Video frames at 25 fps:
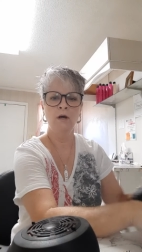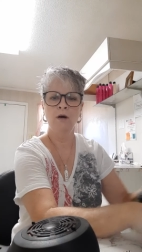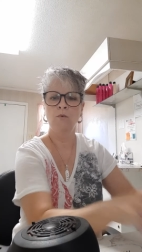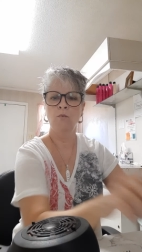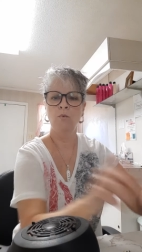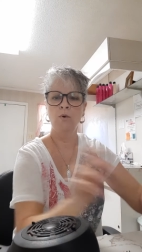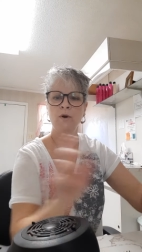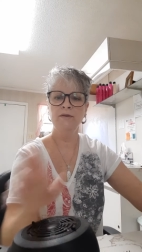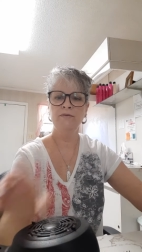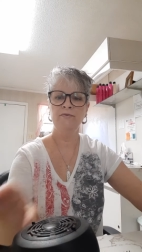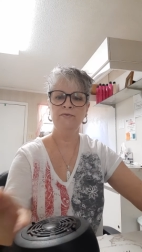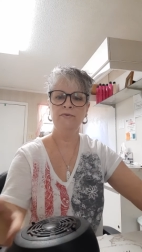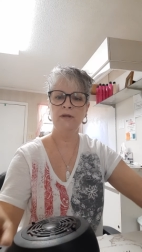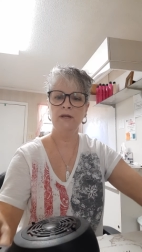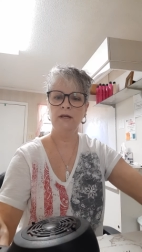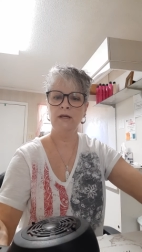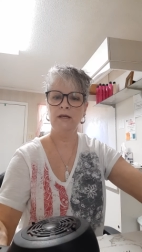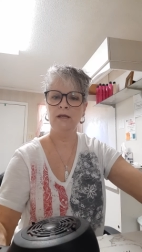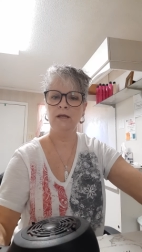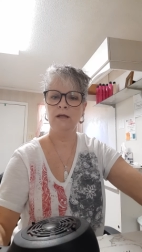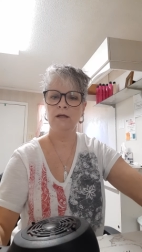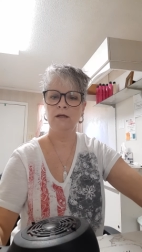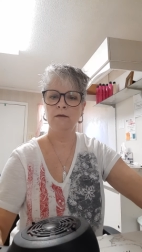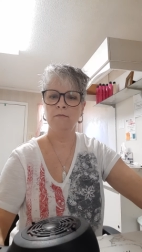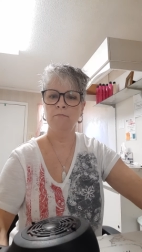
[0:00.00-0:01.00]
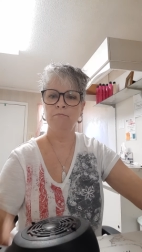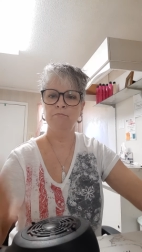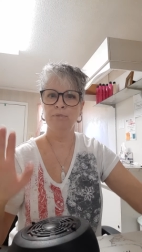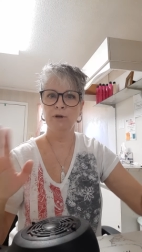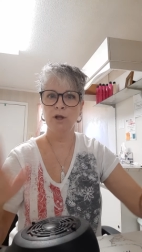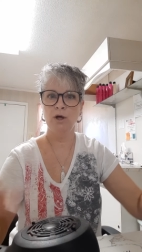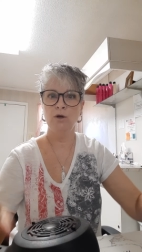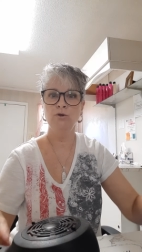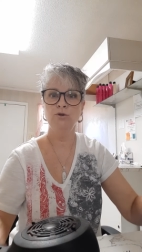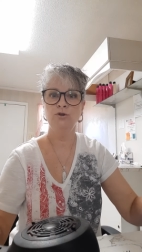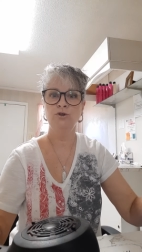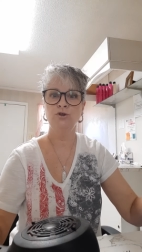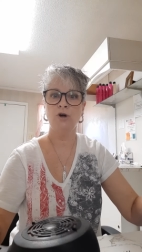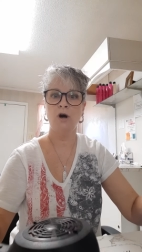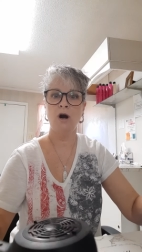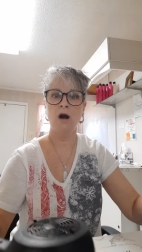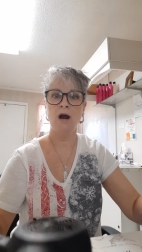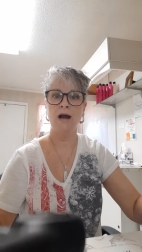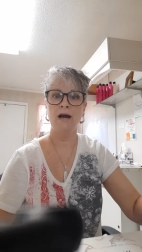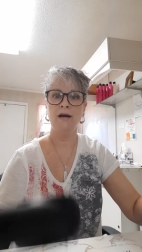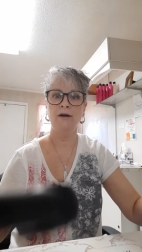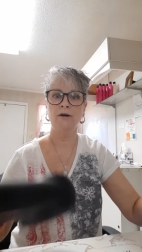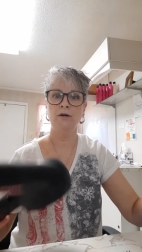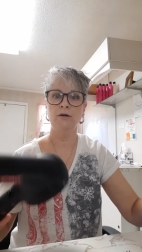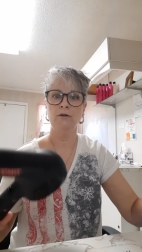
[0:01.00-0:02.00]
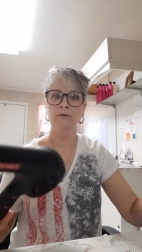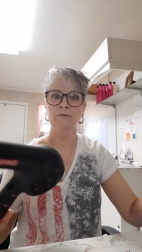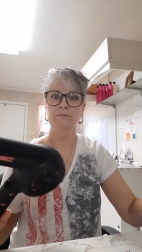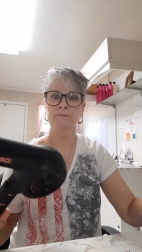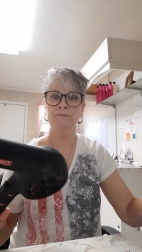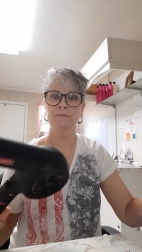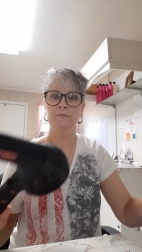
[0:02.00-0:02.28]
With the blow dryer,